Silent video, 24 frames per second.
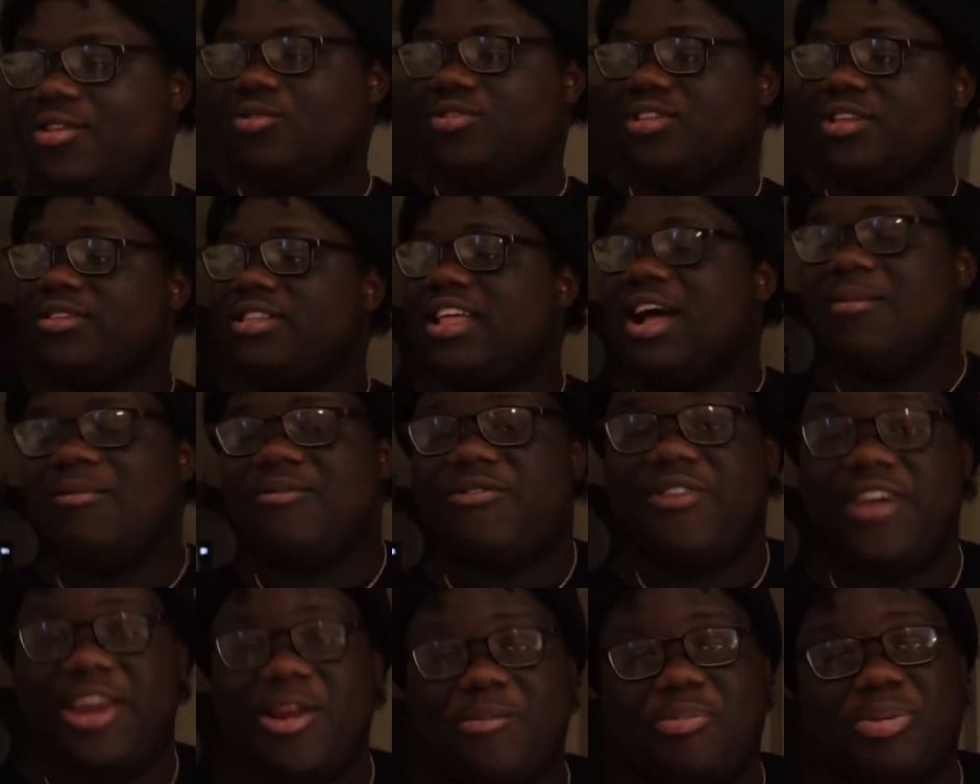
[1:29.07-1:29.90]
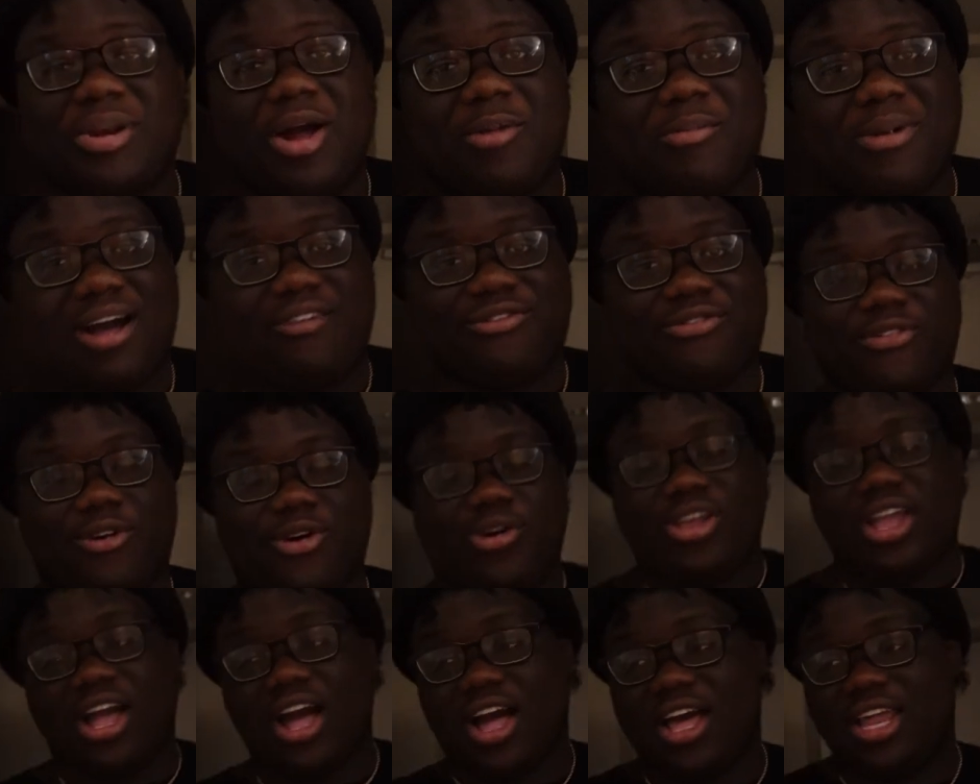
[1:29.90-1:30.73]
was a dumb video playing on my
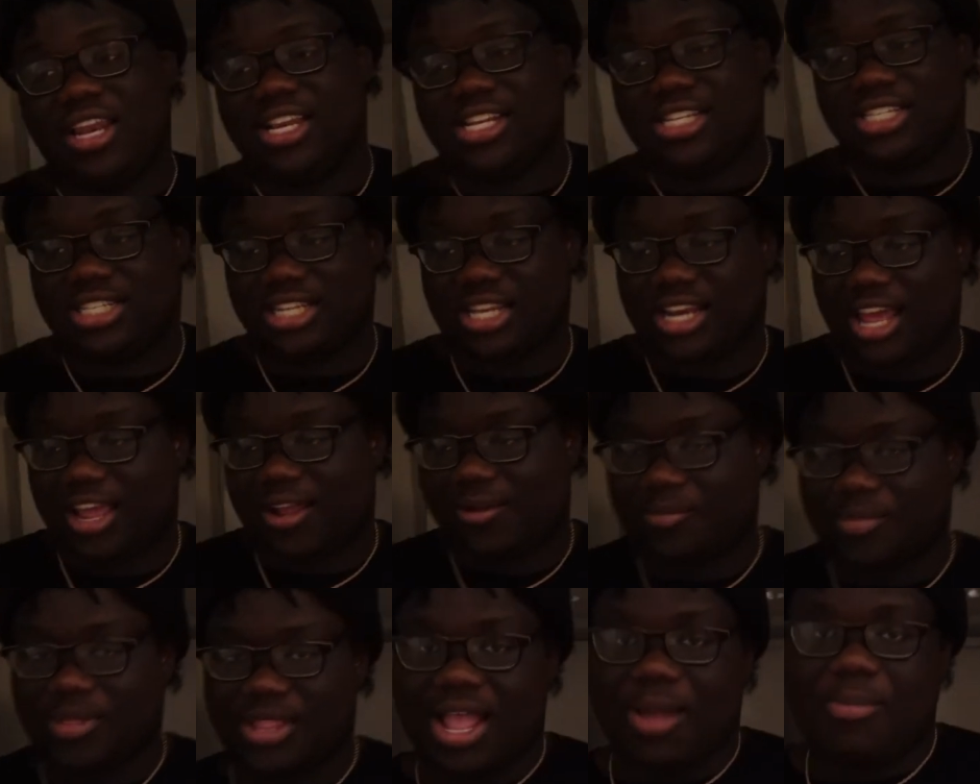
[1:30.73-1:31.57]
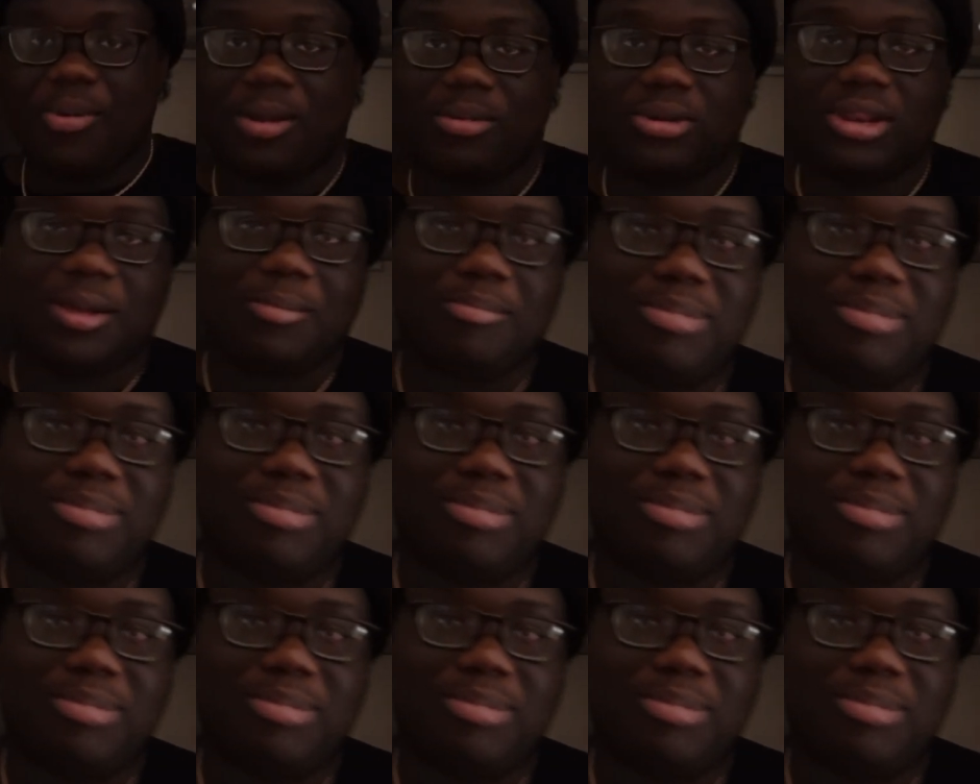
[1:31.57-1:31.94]
phone, y'all, and this shit, like, I probably look